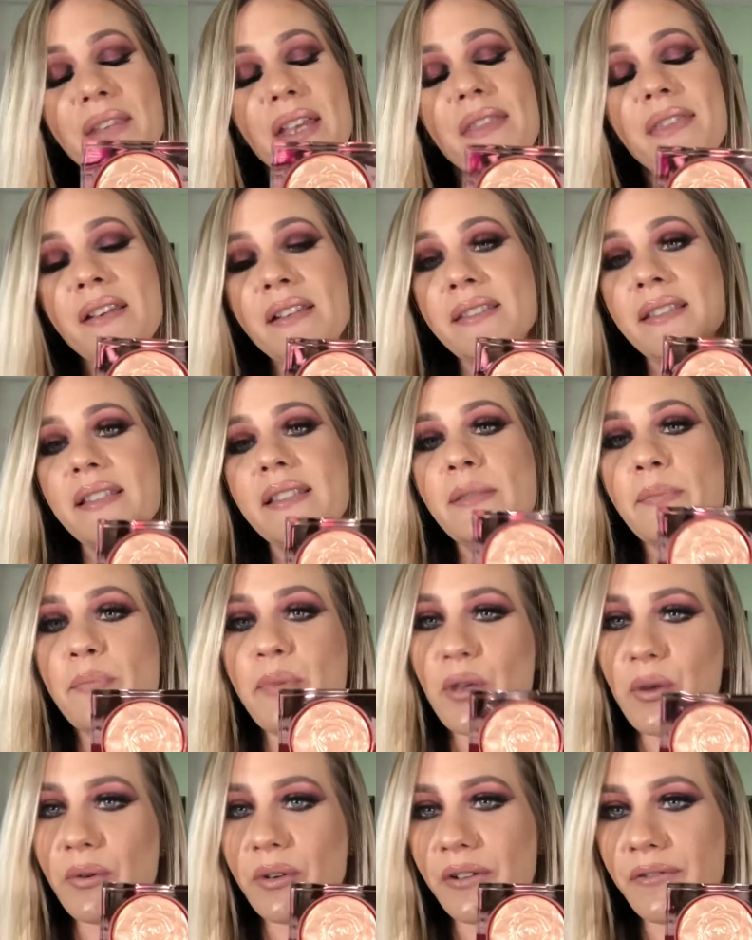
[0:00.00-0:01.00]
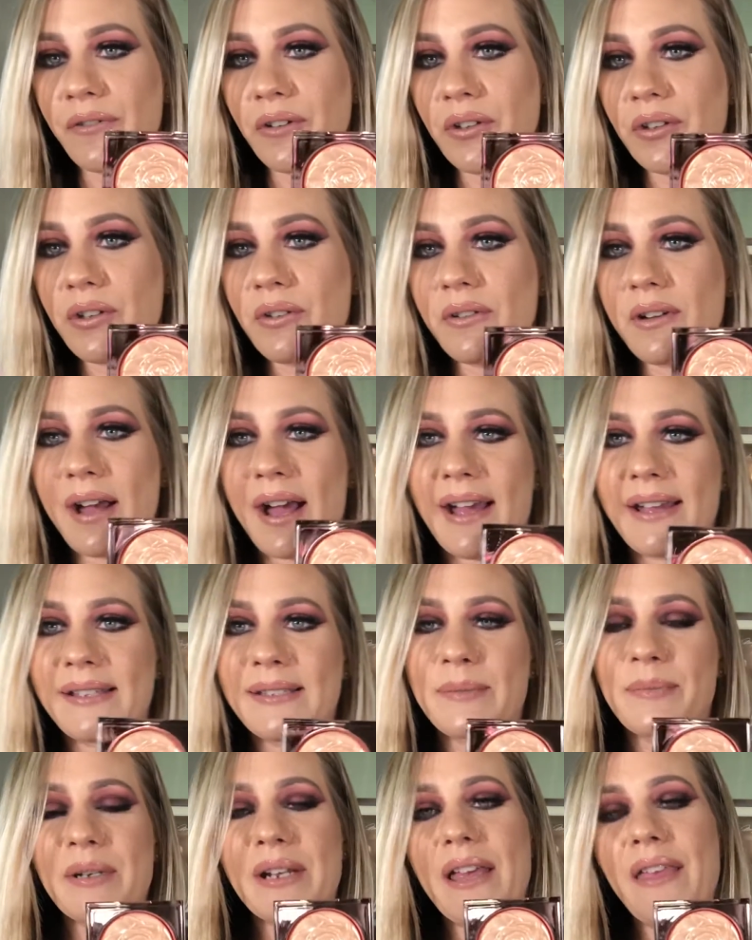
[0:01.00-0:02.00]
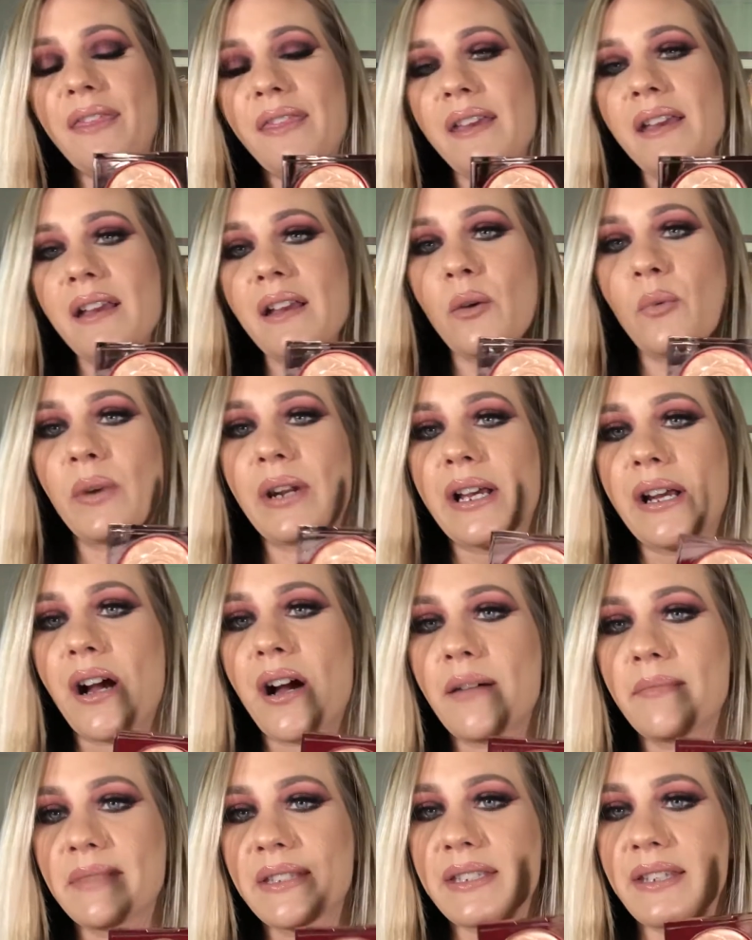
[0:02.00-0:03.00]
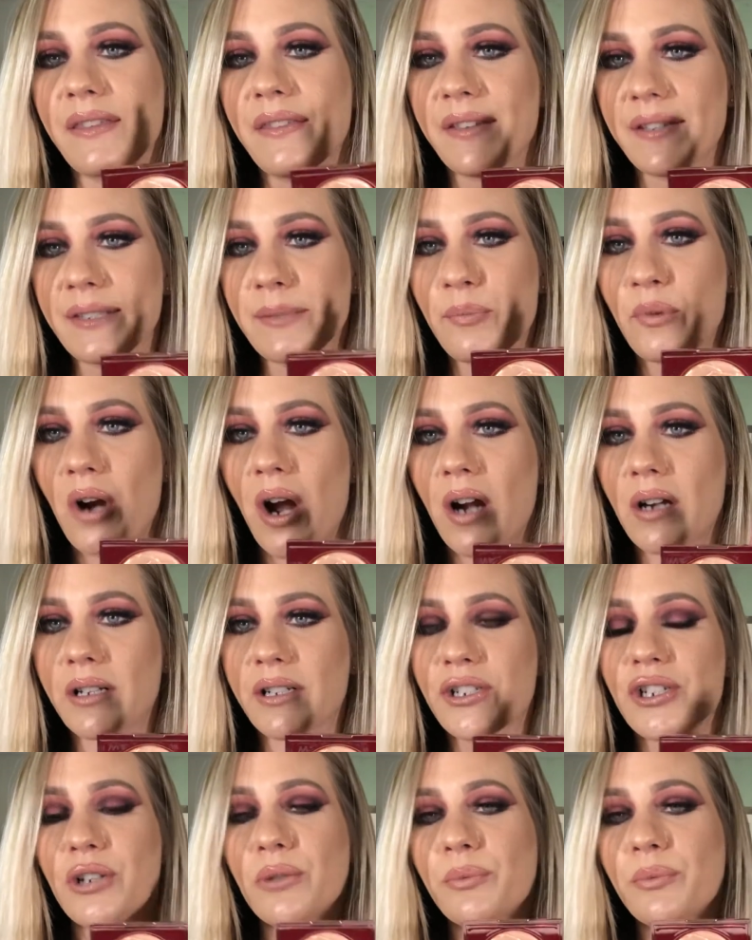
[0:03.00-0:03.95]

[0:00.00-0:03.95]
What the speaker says: This is beautiful, you guys, but I think when it comes to this product,